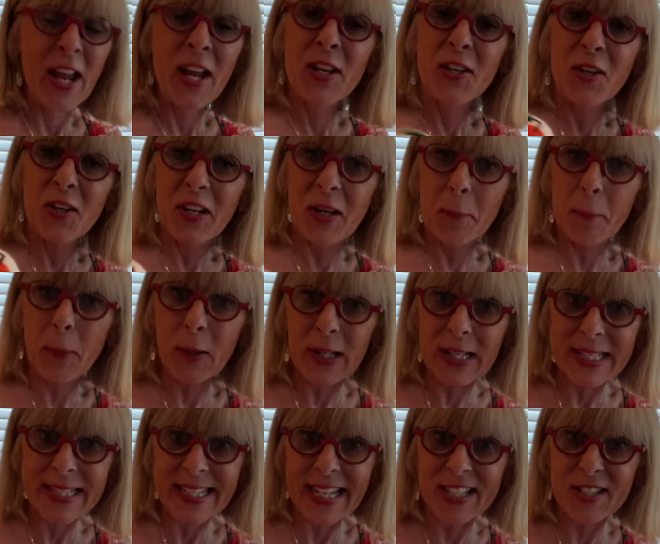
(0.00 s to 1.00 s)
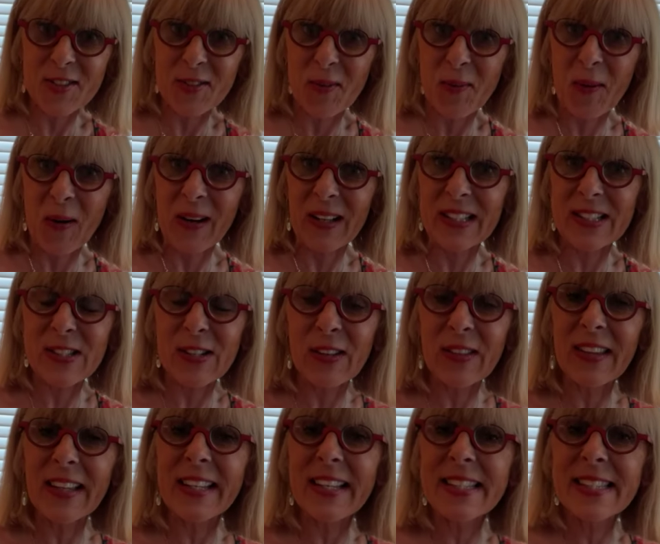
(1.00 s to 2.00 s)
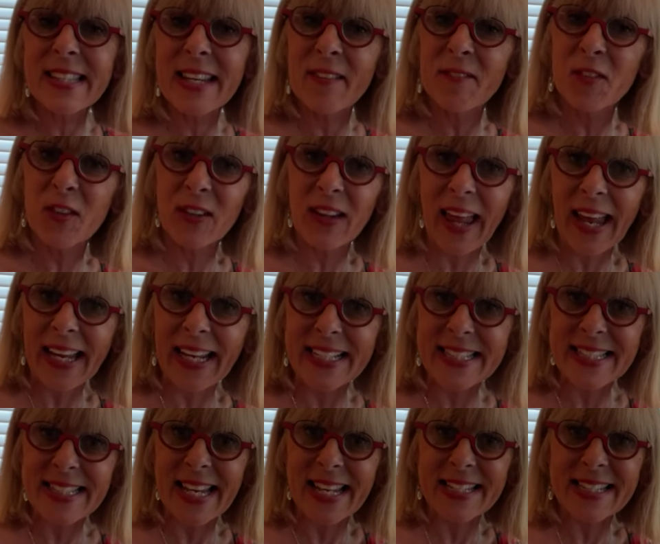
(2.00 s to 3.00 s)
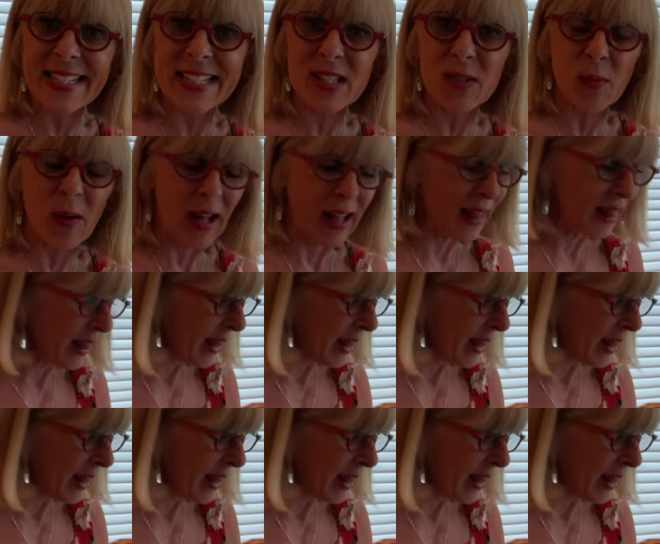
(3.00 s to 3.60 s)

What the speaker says: You can put essential oils on these if you like a scent as well,